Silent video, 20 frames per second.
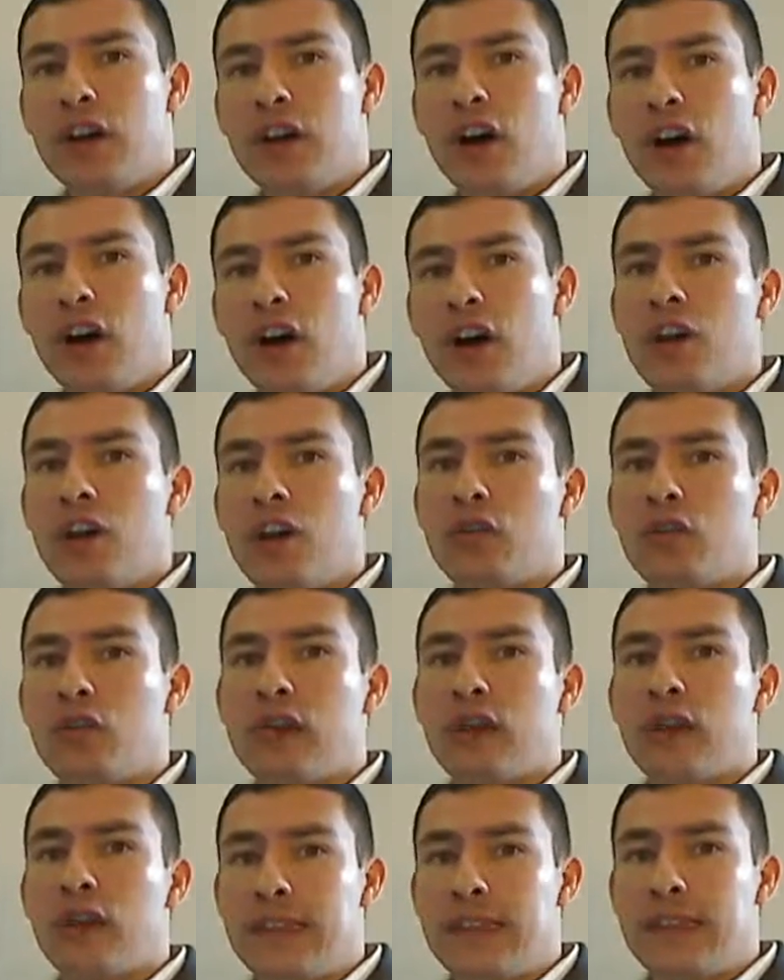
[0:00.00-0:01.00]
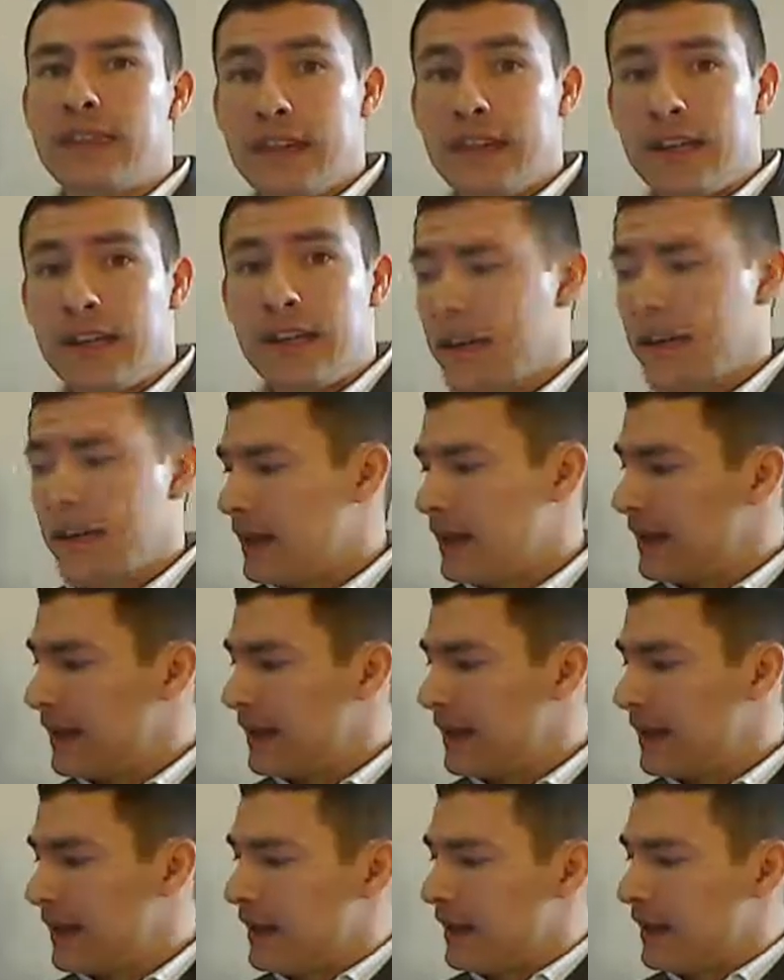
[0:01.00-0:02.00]
along with the
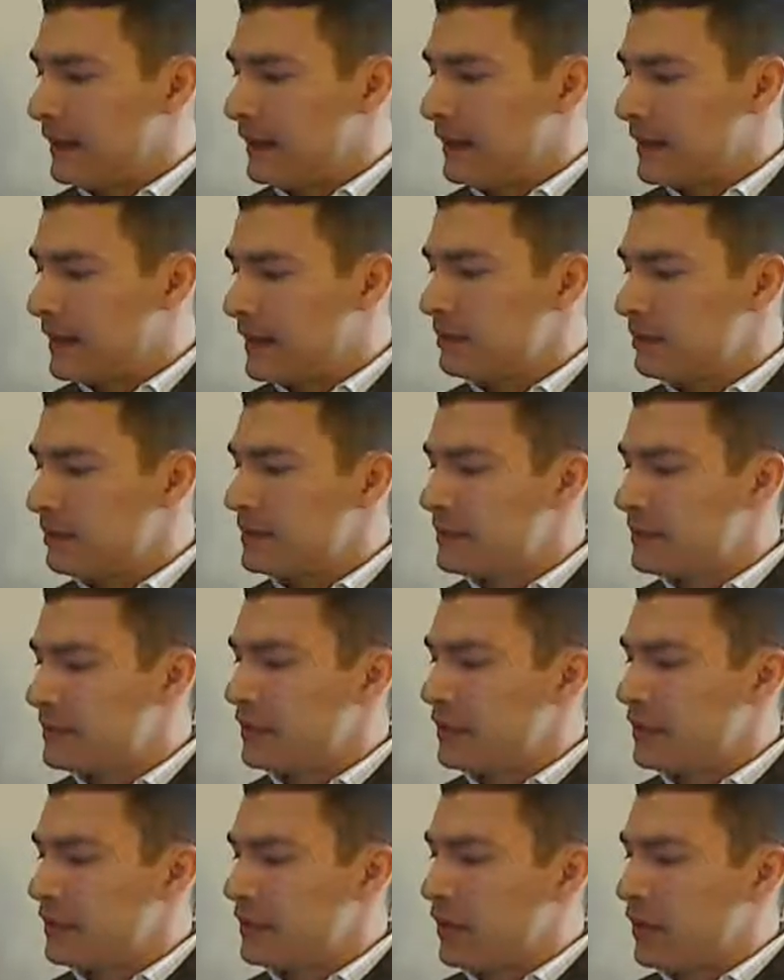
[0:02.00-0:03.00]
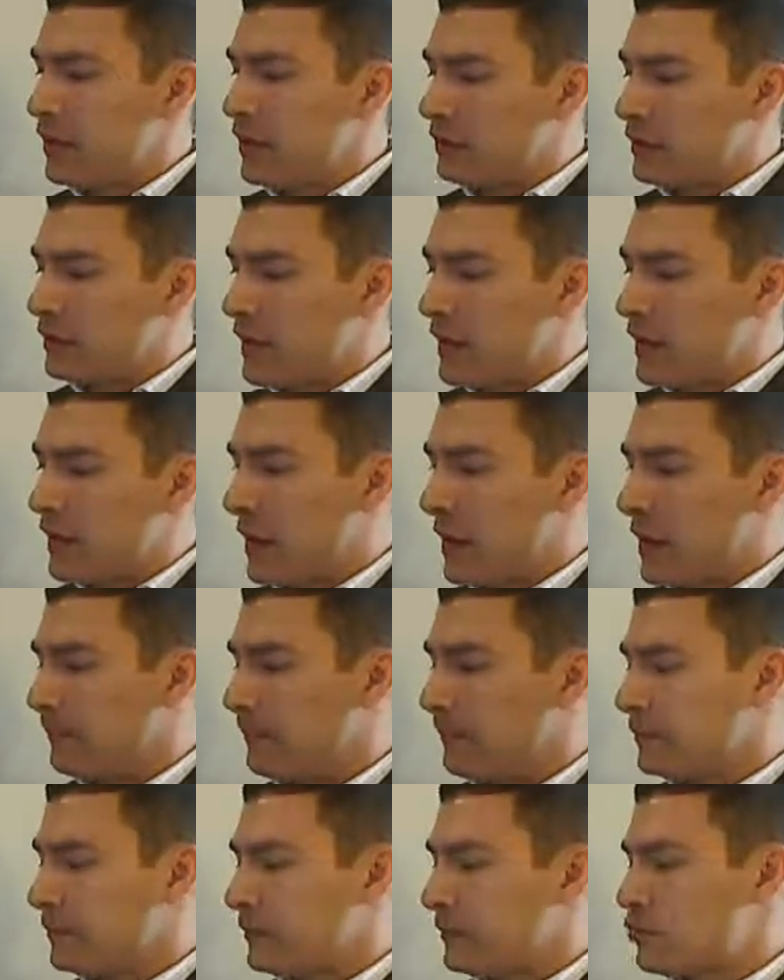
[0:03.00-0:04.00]
explicit
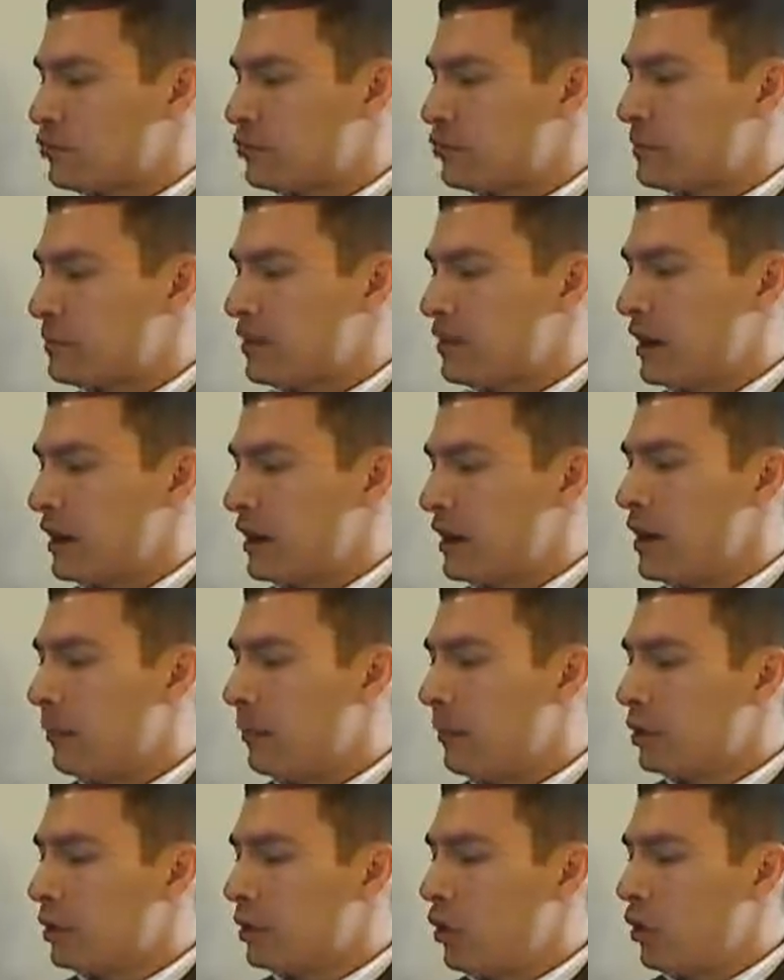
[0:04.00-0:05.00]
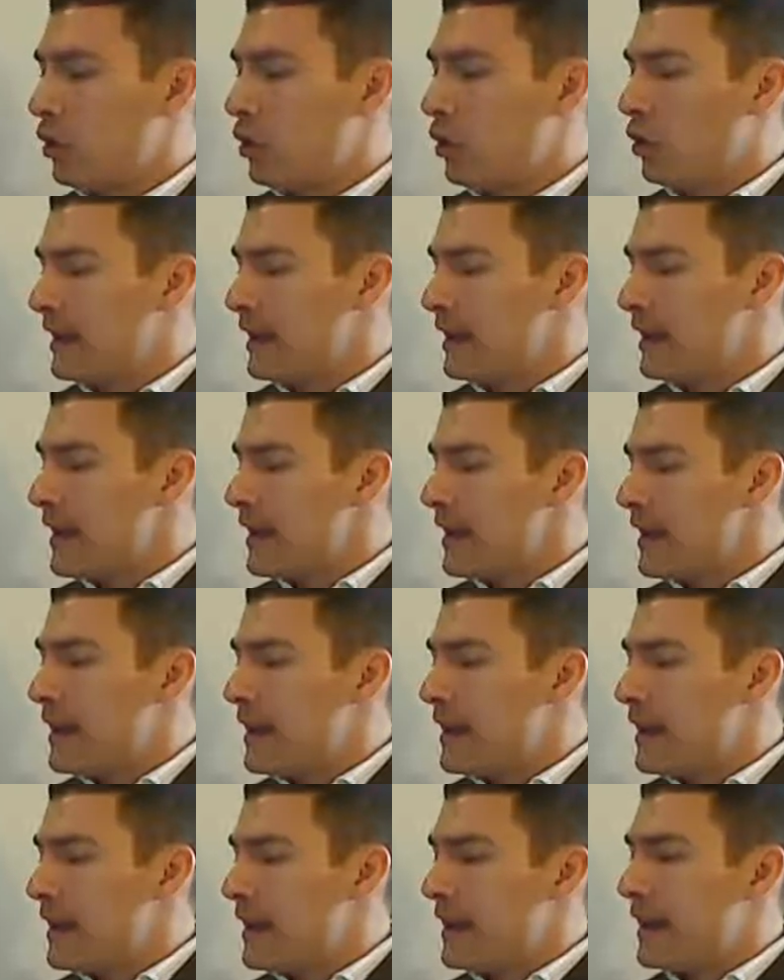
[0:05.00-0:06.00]
description below it,
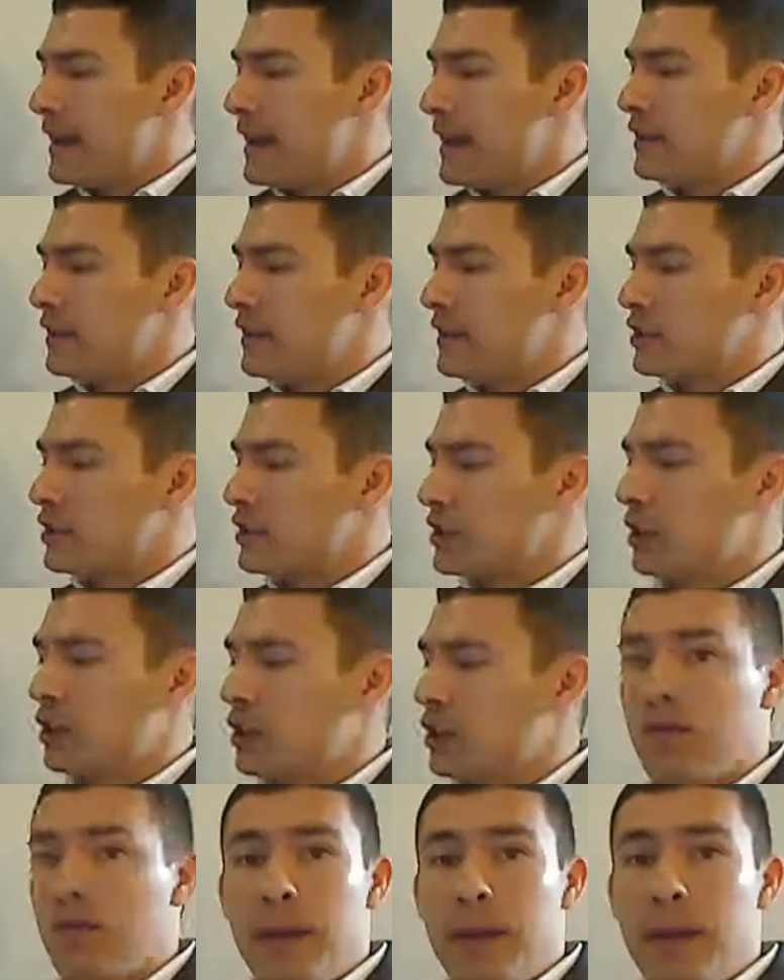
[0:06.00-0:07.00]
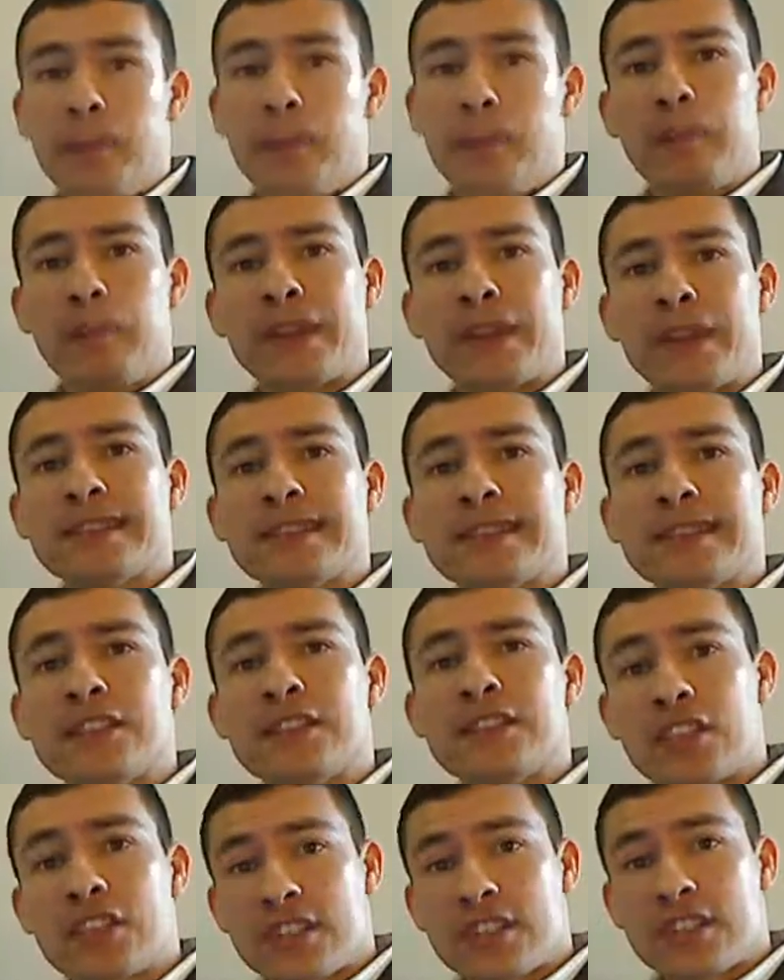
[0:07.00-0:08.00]
it's really great. But this
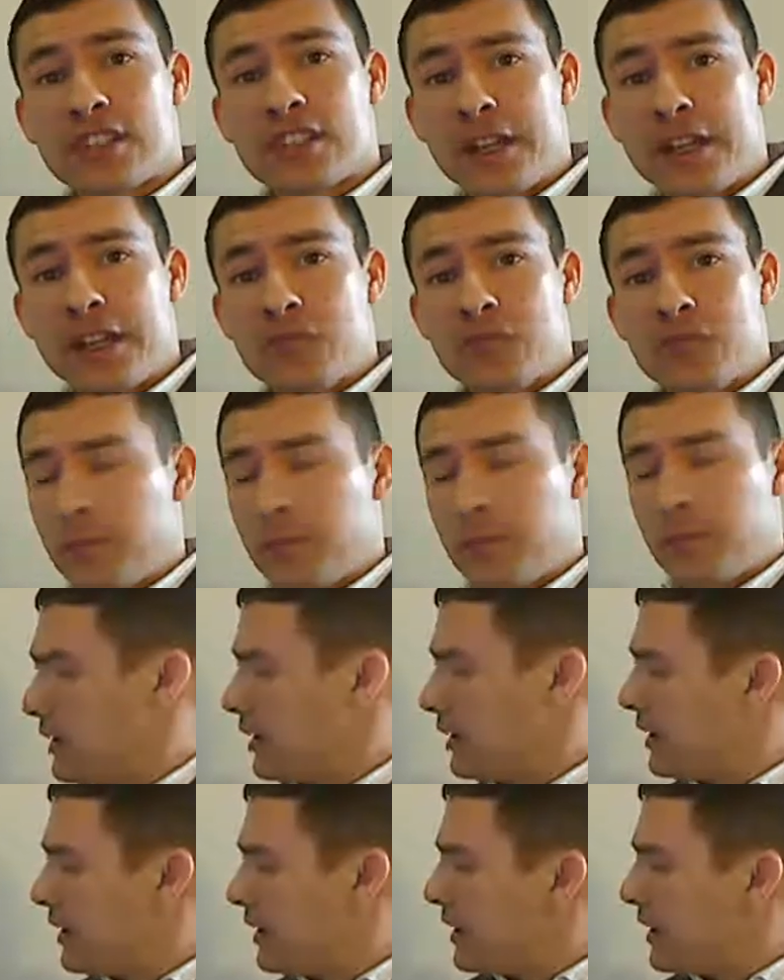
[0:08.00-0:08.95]
isn't just a picture book.